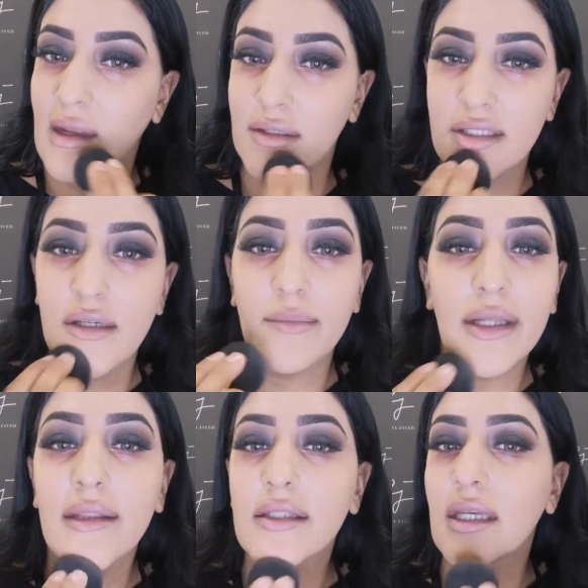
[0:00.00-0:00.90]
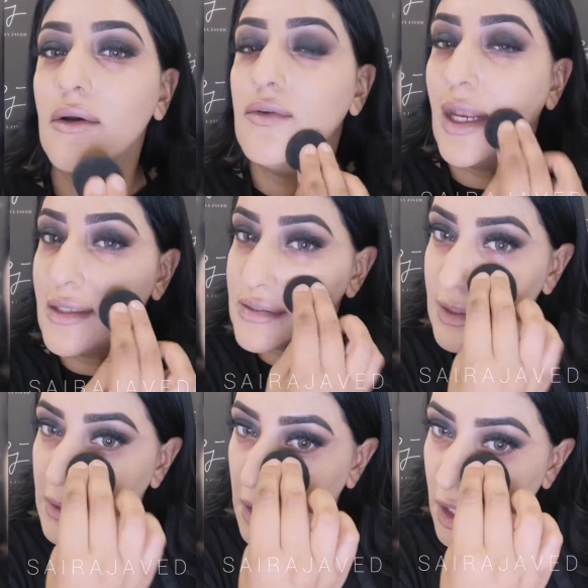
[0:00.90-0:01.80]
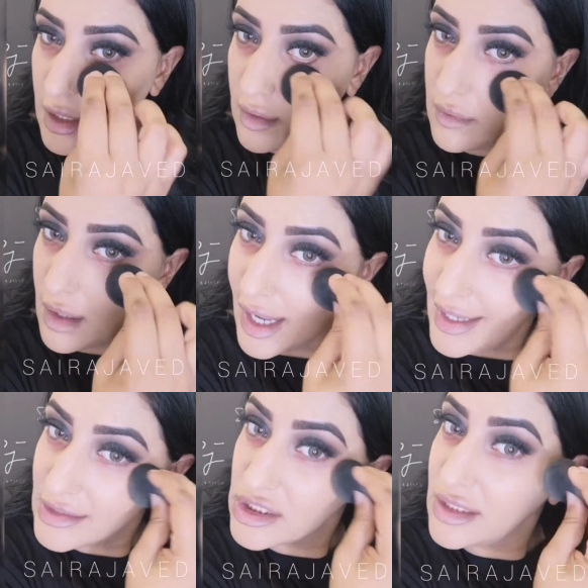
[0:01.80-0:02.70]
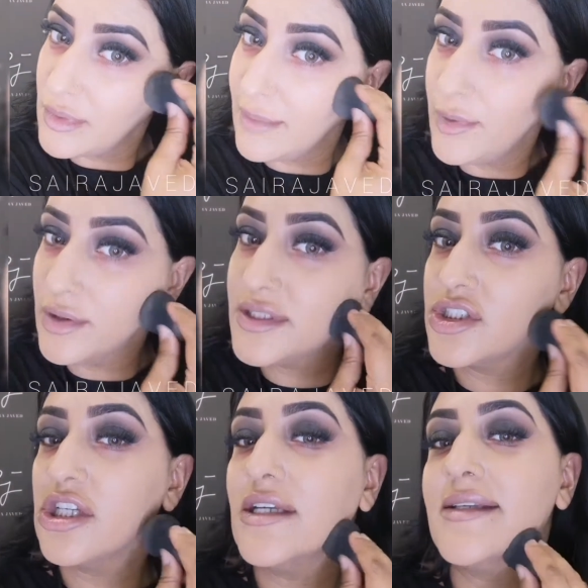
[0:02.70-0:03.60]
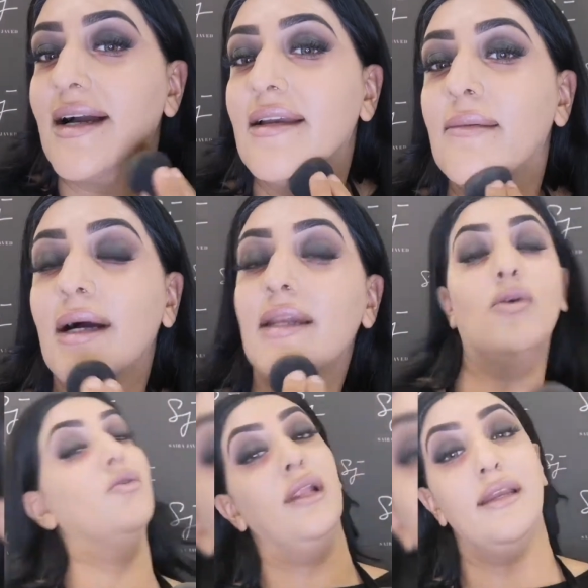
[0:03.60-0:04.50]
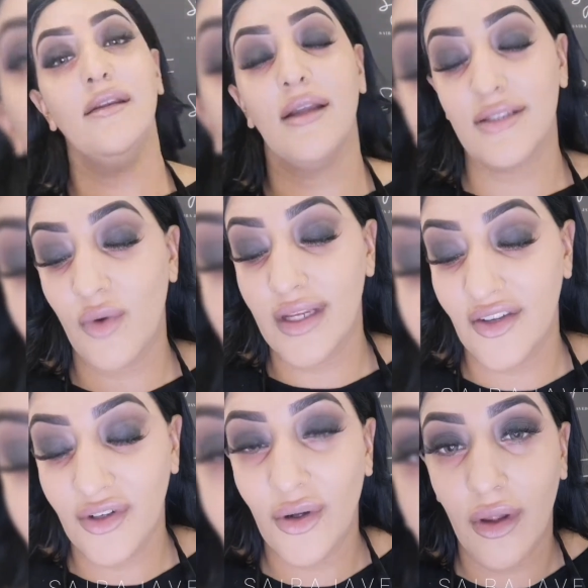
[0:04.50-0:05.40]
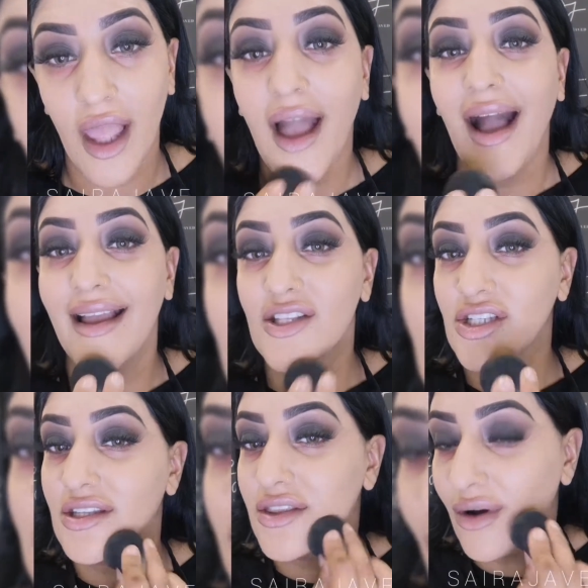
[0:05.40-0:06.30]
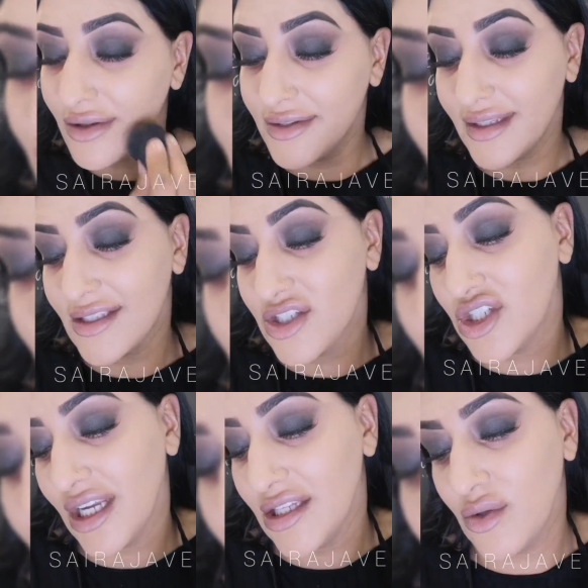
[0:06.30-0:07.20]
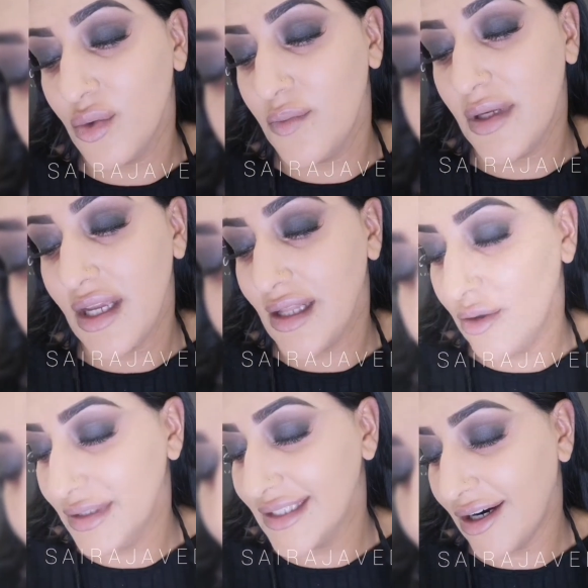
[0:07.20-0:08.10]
I'm just going to blend this out nicely. Now, I actually, when I bought this shade, and online, it's quite difficult. I actually thought that this shade would be a little bit